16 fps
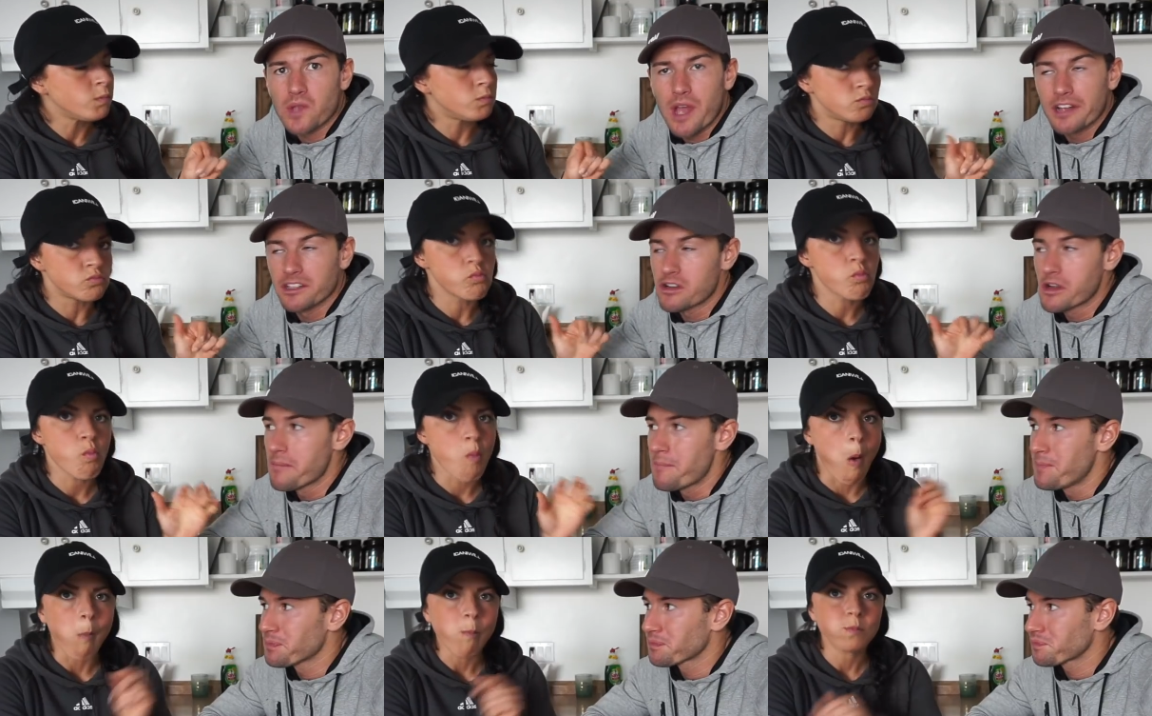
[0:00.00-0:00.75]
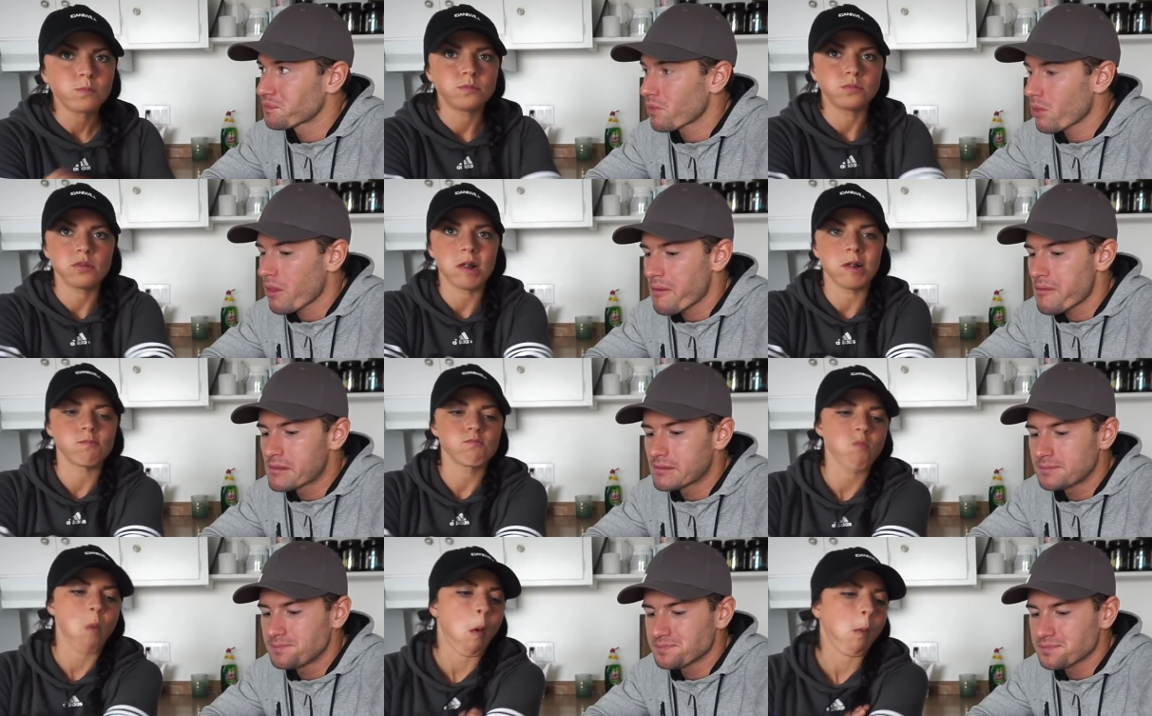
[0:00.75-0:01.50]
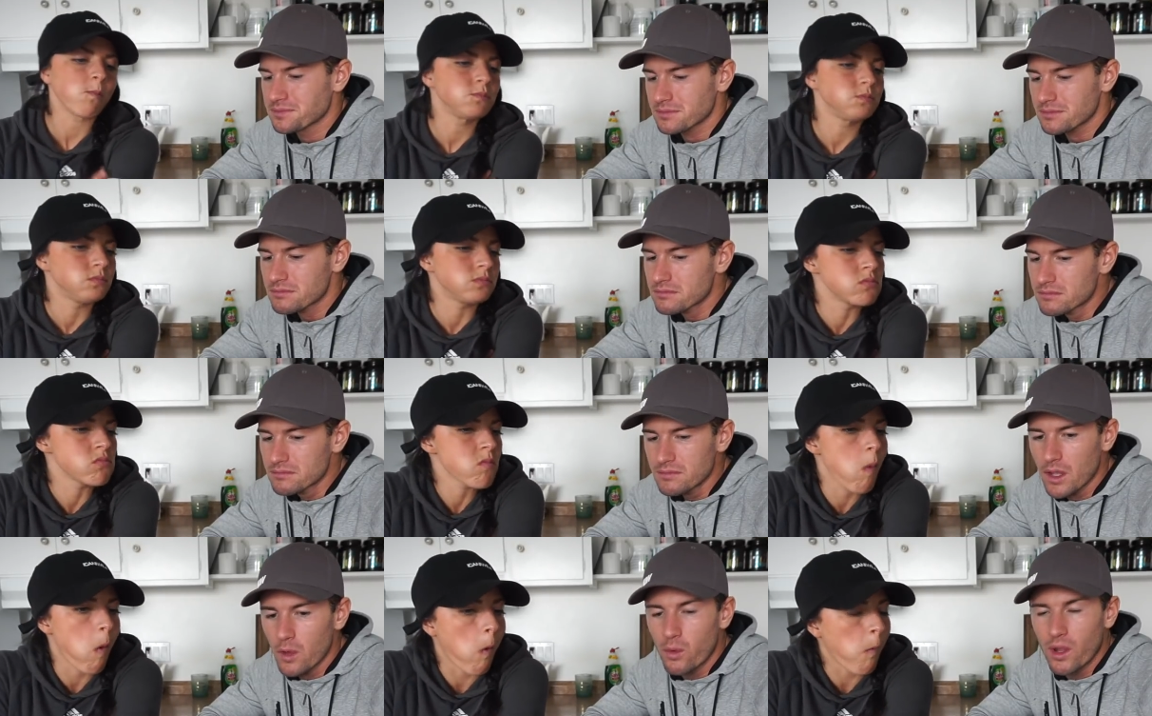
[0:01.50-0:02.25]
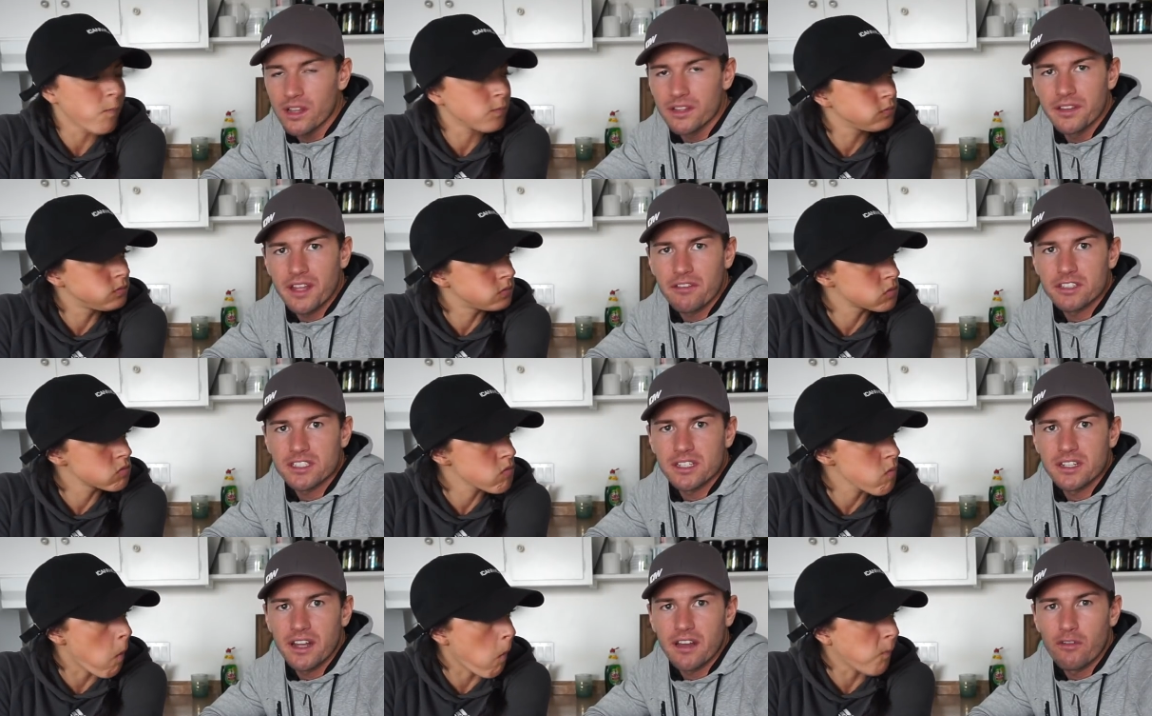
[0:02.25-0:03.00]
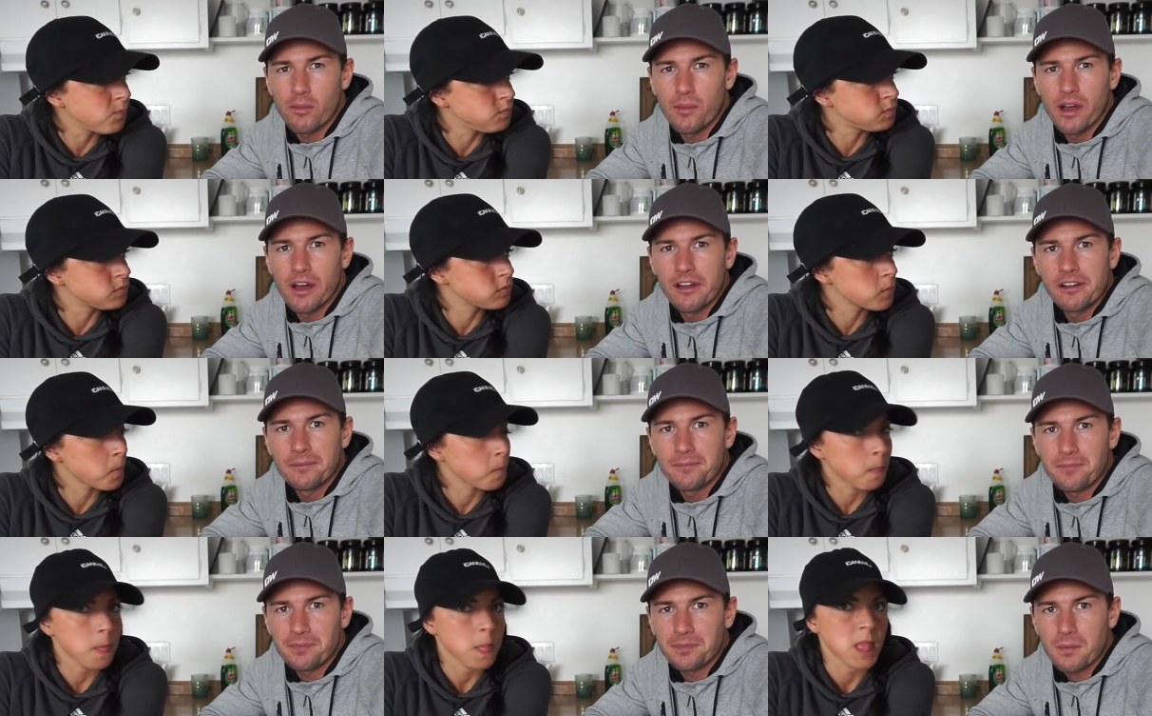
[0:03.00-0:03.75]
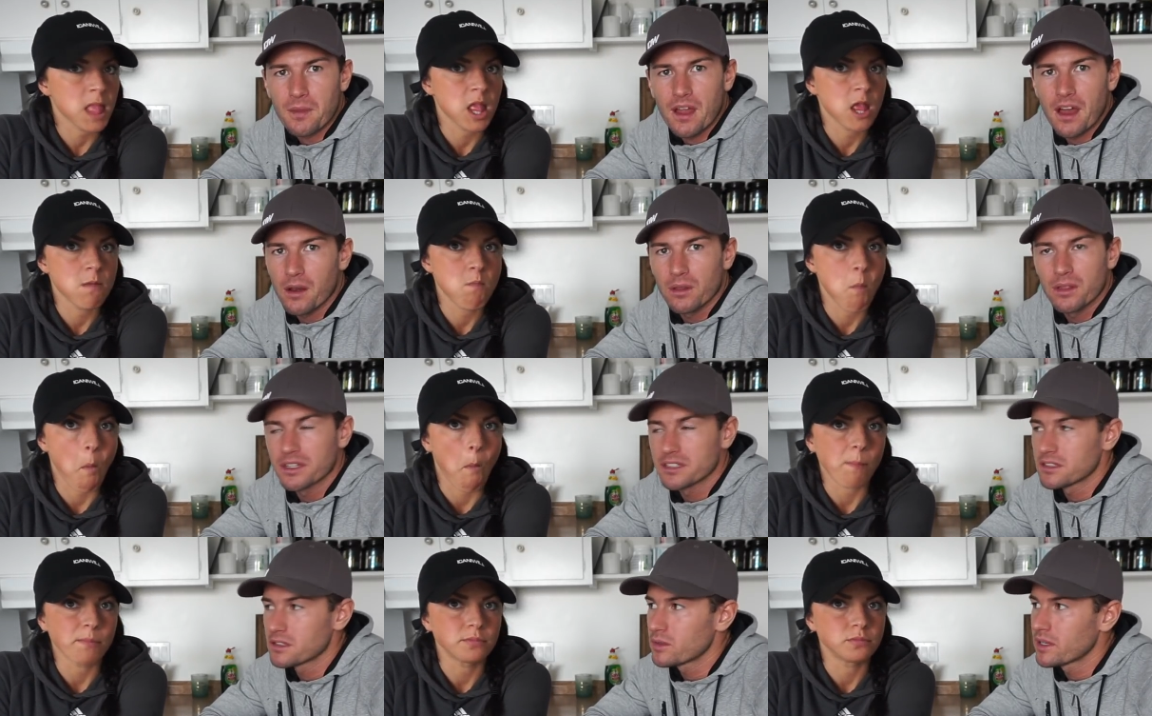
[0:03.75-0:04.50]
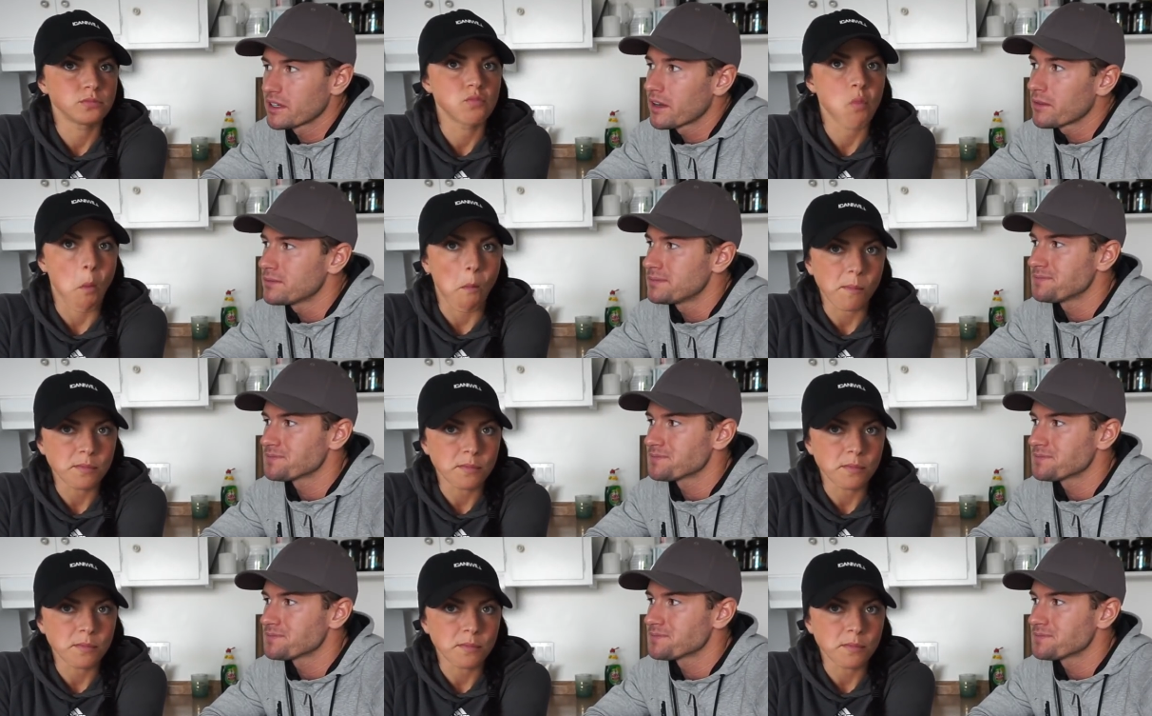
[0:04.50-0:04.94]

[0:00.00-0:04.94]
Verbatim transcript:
Speaker 1: Actually, mm-hmm. well, you never say never, but I don't think so right now.